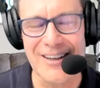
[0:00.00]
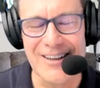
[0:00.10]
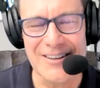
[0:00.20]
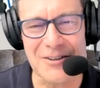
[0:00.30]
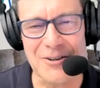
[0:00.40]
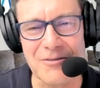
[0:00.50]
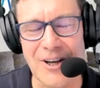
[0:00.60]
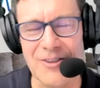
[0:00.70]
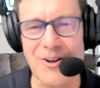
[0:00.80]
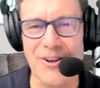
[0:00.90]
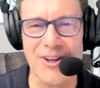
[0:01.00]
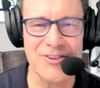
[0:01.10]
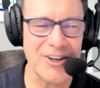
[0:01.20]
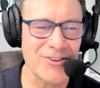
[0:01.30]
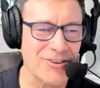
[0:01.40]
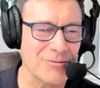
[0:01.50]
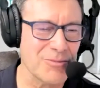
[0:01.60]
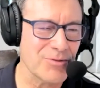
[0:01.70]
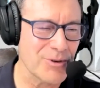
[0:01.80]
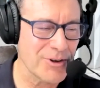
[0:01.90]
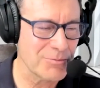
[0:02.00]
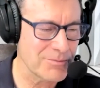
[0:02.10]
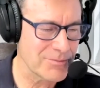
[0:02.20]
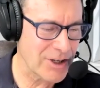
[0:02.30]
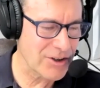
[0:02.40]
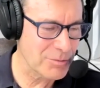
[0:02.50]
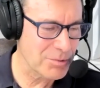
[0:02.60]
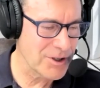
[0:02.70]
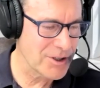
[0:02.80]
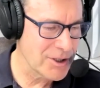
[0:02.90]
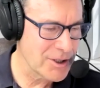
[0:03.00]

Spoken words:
you've got all that tension before you actually play.